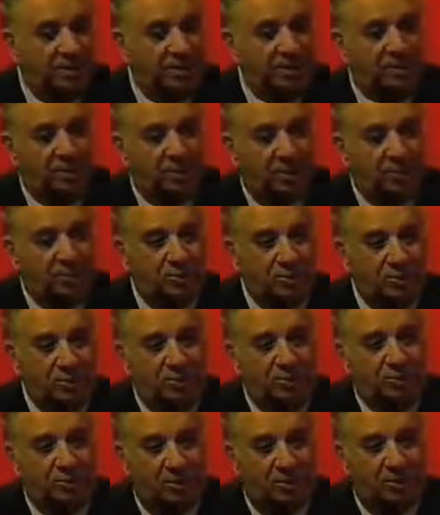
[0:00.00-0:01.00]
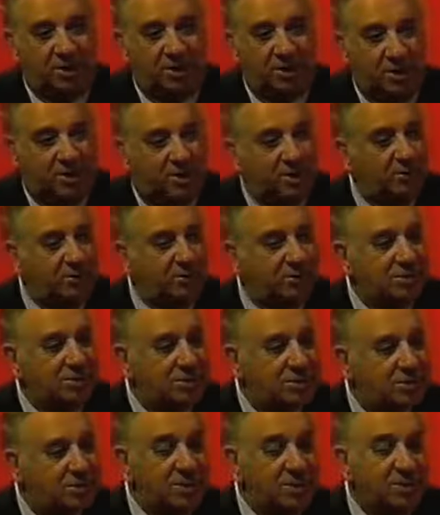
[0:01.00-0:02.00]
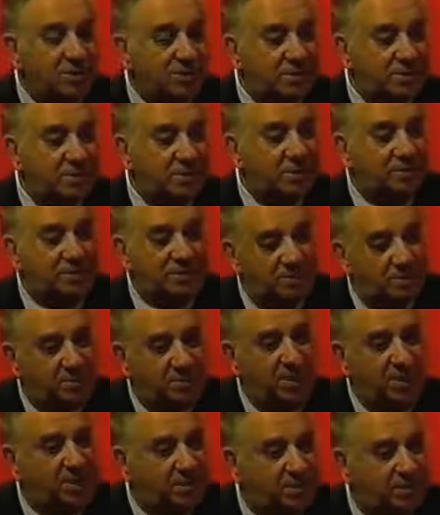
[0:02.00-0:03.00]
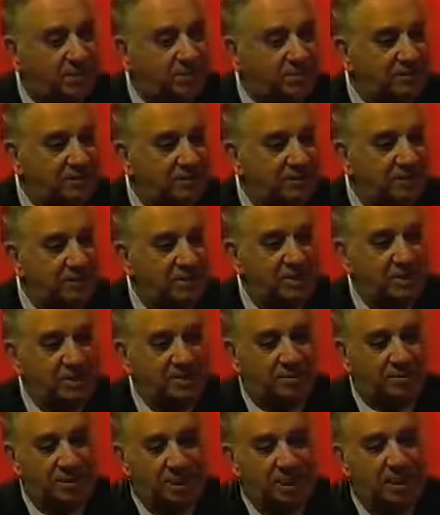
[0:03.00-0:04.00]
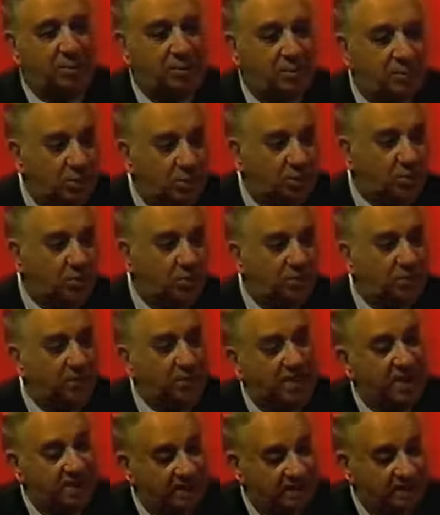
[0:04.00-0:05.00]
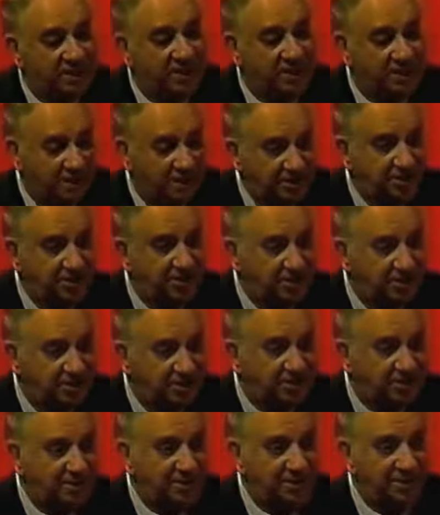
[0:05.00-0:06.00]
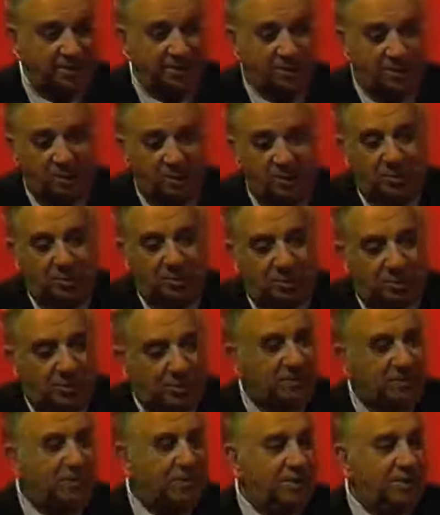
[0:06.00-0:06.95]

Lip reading: Ghosts and haunted houses and demons and devils are bad enough. But now a werewolf, and in London, you know, who would believe it?